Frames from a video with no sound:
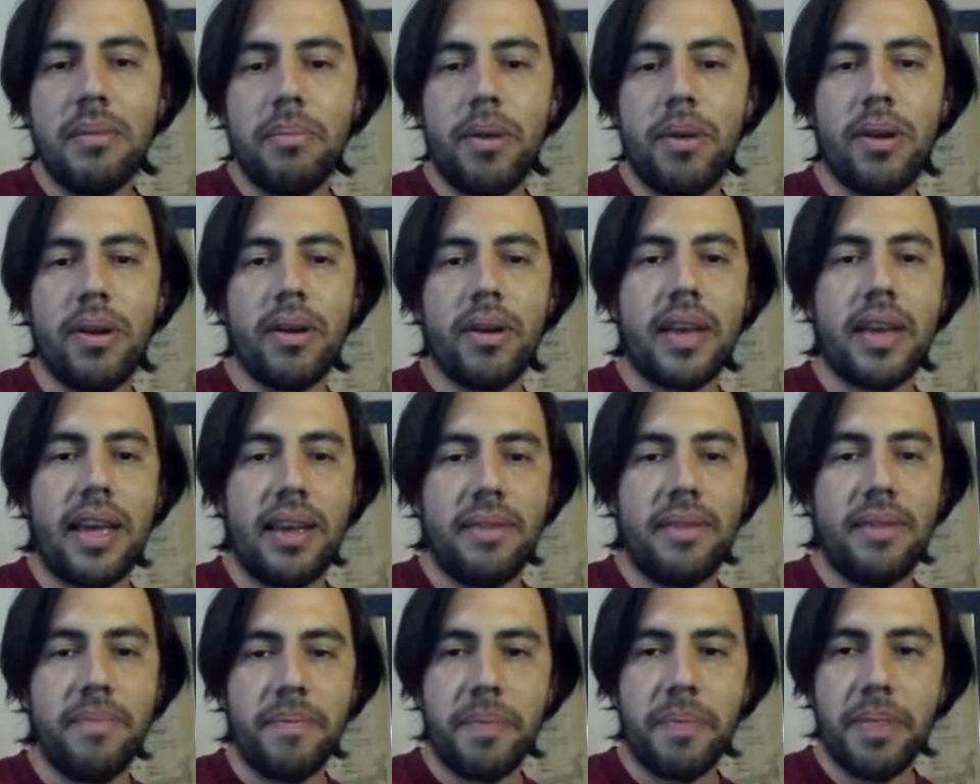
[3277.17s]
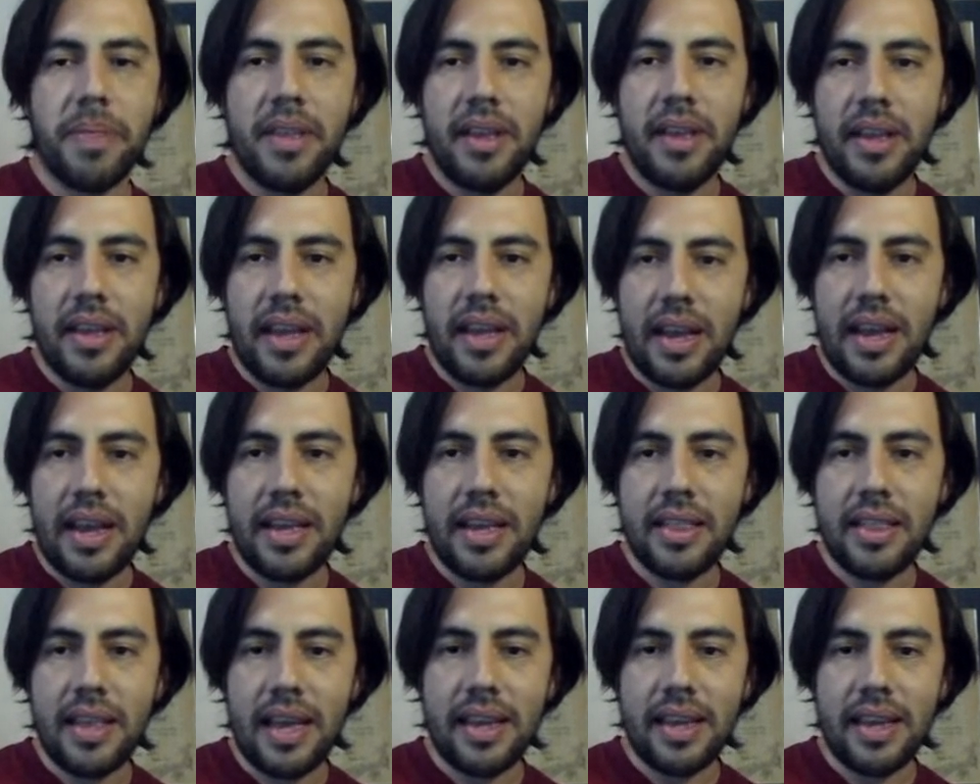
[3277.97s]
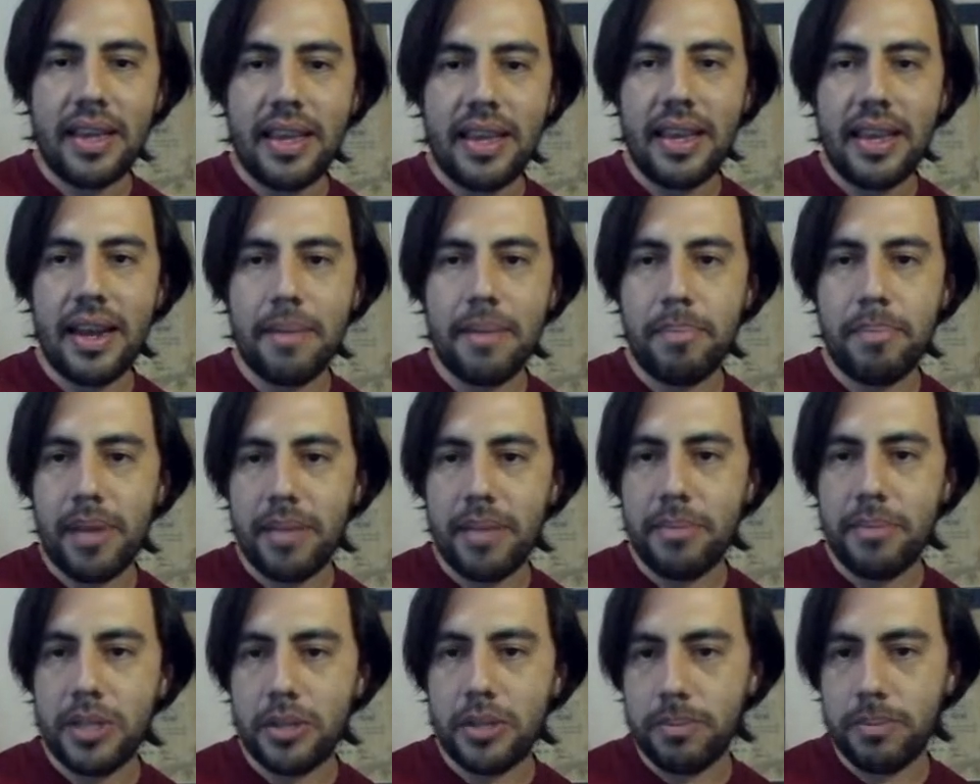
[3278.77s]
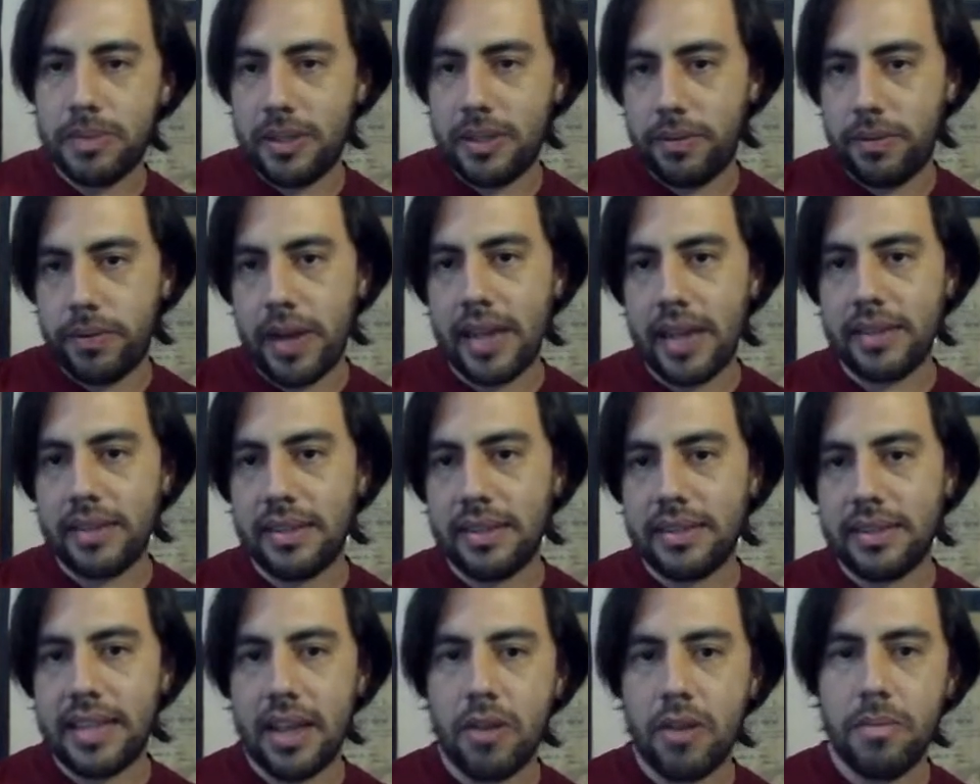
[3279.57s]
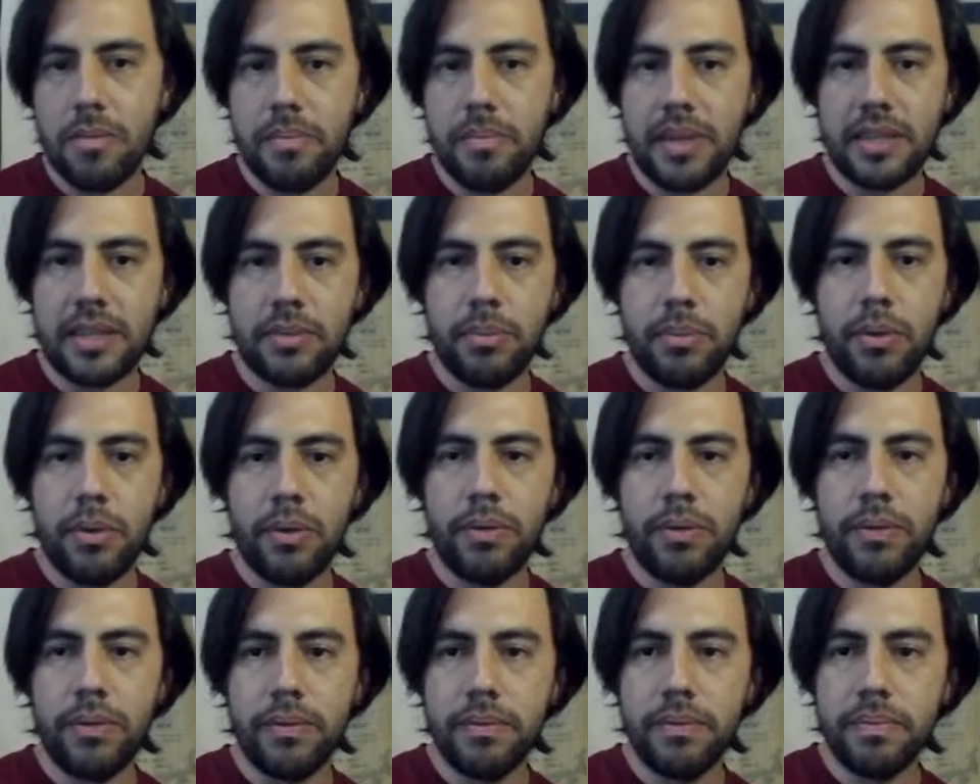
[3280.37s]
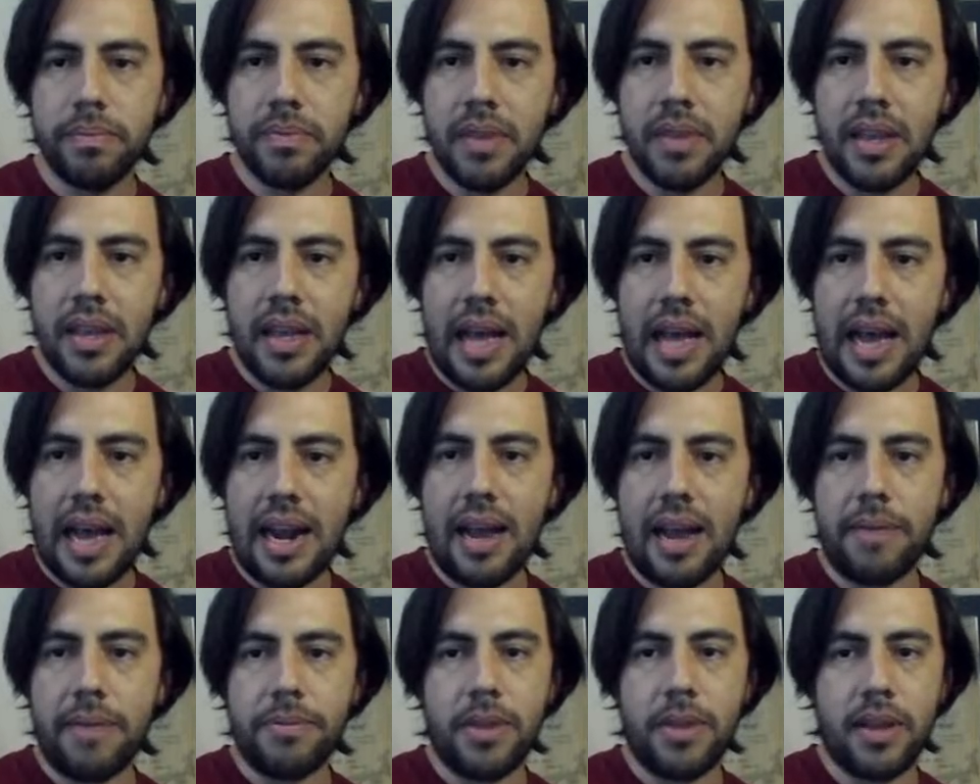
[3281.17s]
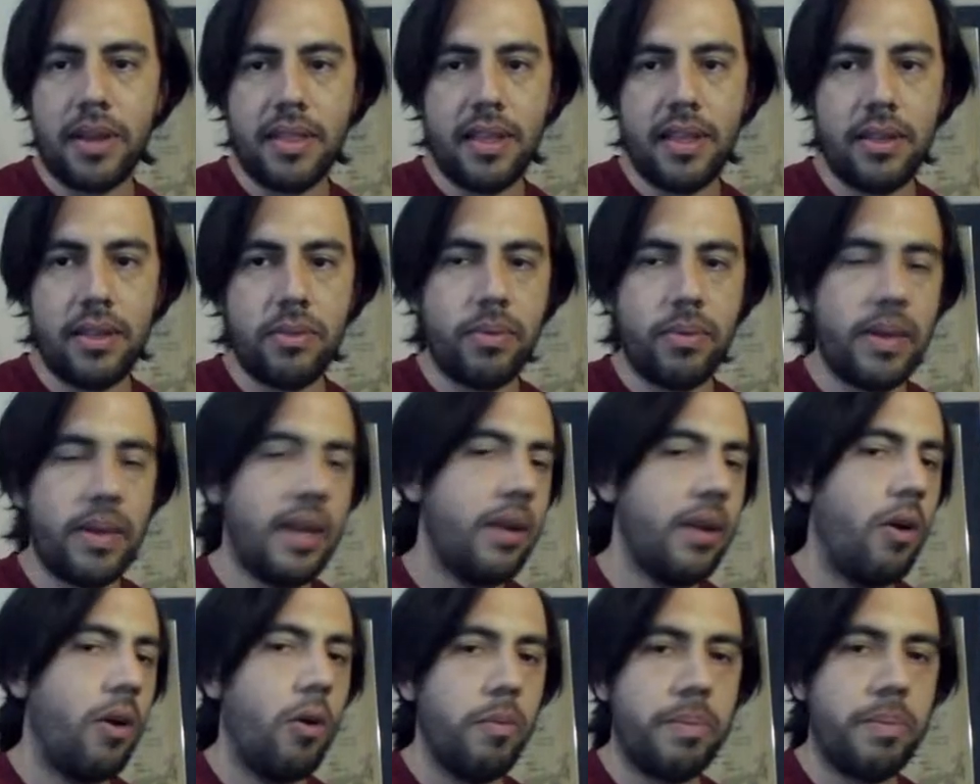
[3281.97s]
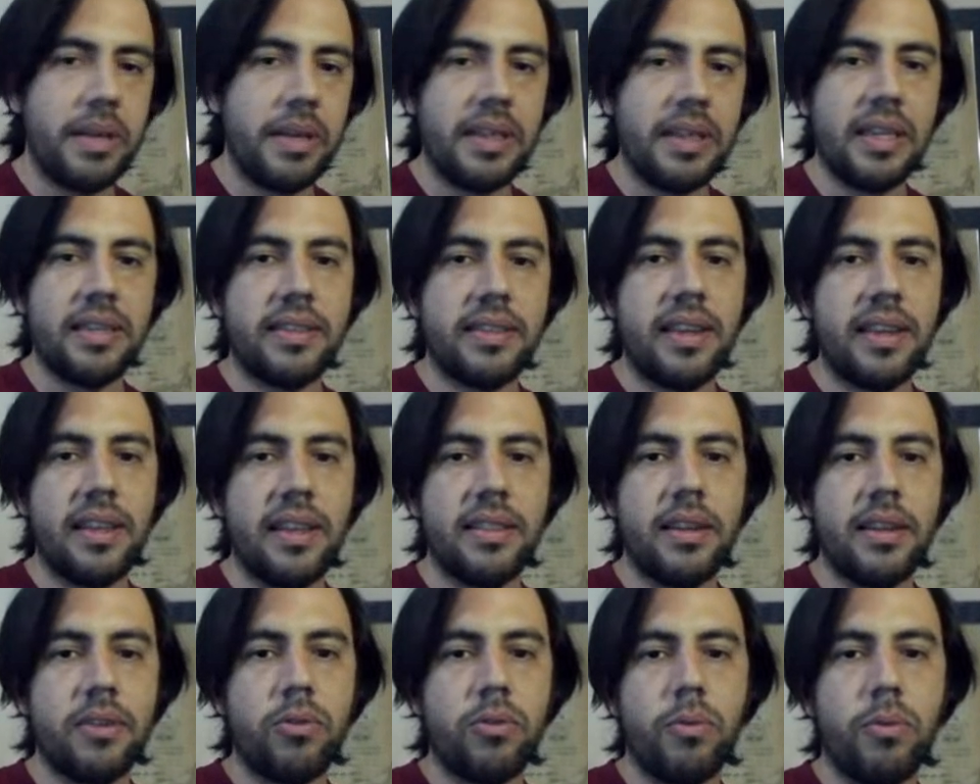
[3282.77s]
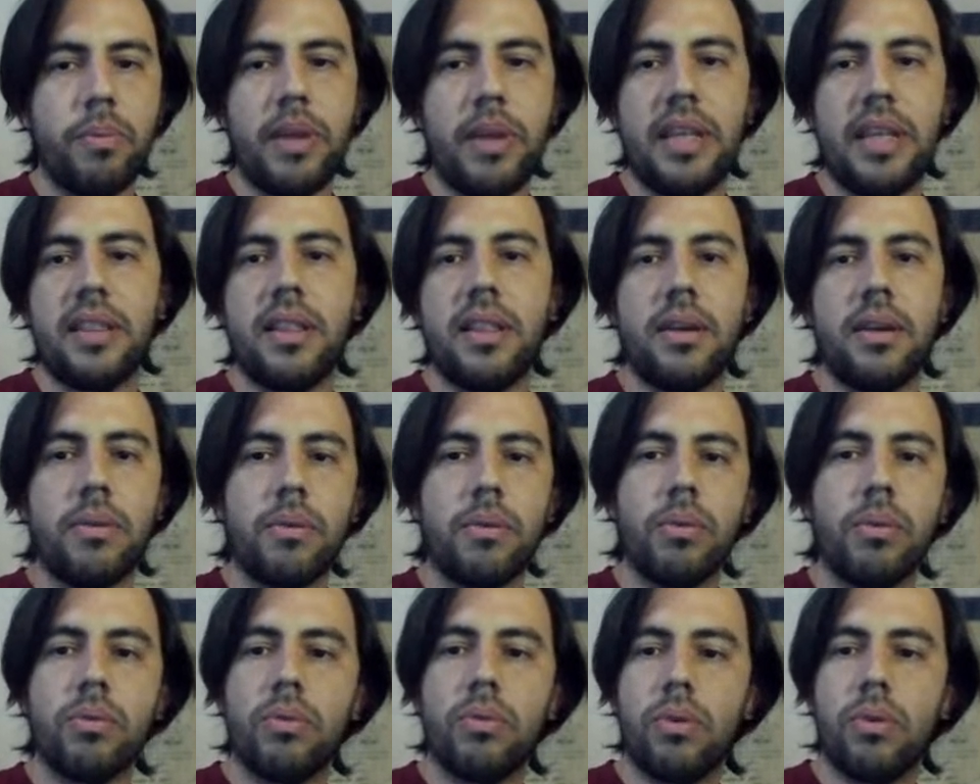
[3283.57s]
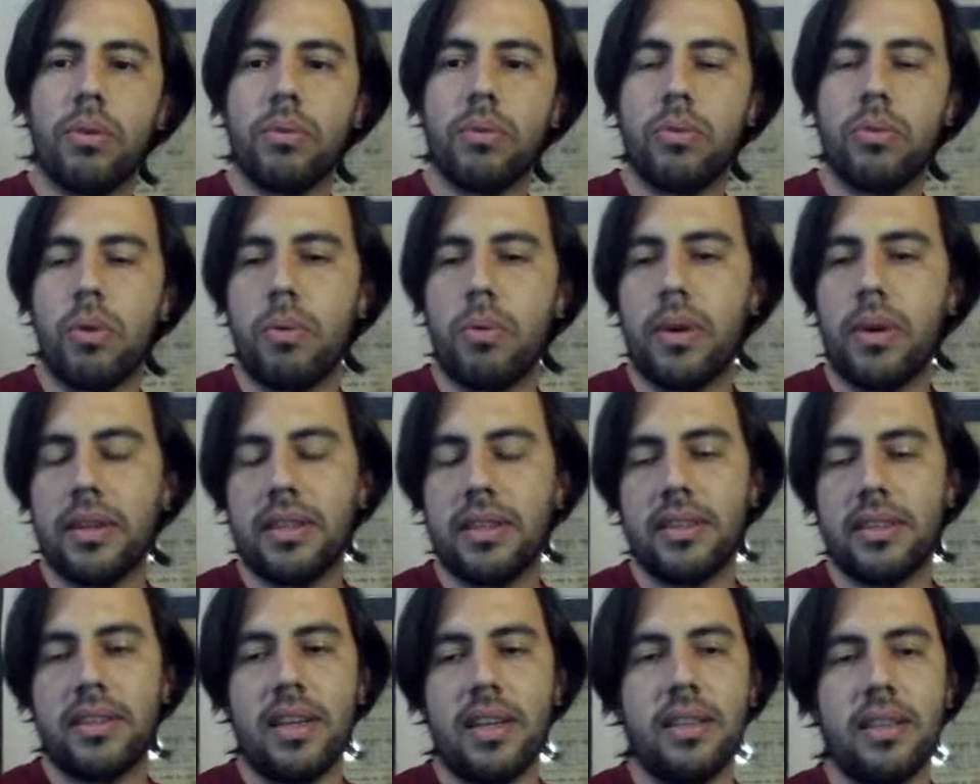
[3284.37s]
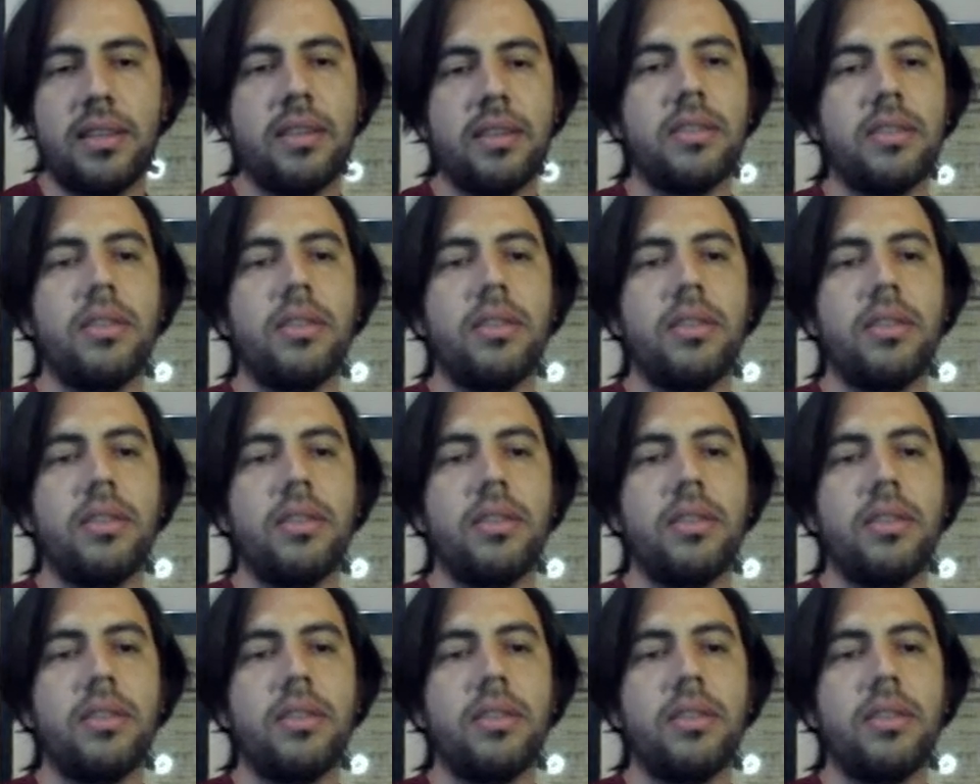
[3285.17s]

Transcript: But okay, here I play bishop c5, is the second best move. And after d3, open the center to bring the rook towards the center.